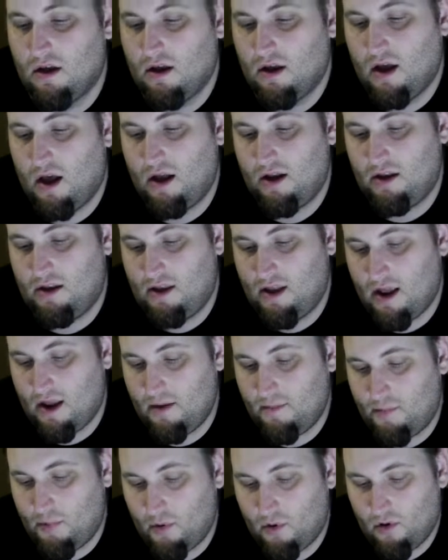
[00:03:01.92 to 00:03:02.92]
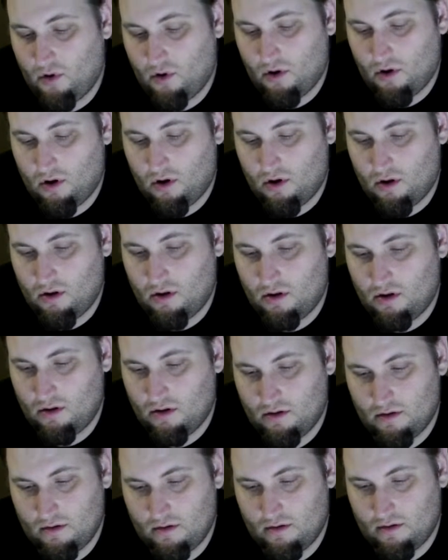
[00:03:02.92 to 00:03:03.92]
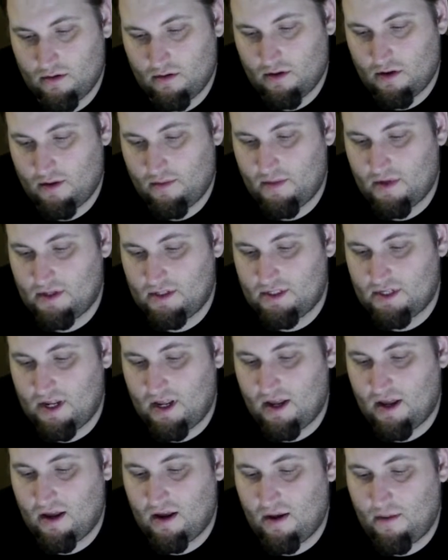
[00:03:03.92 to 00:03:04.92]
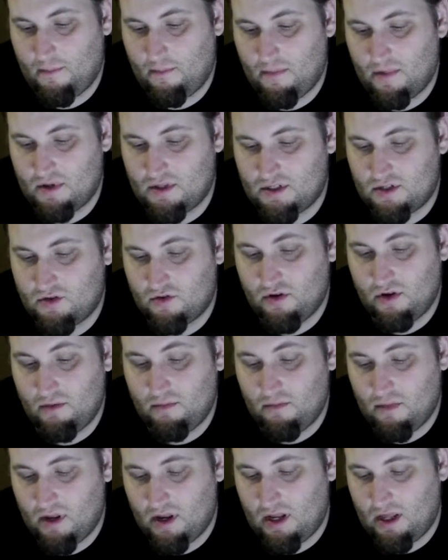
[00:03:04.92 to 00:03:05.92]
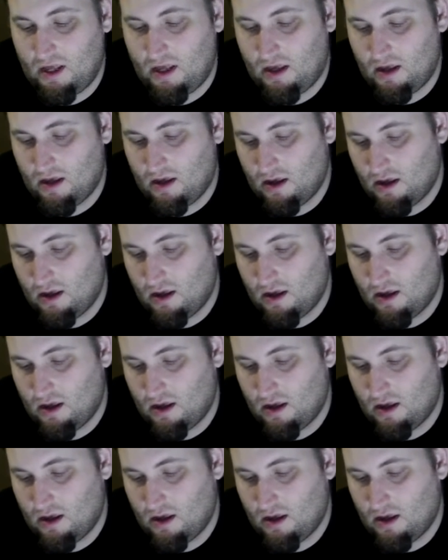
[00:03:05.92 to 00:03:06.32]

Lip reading: a Deadpool, I'm going to say a mystery mini.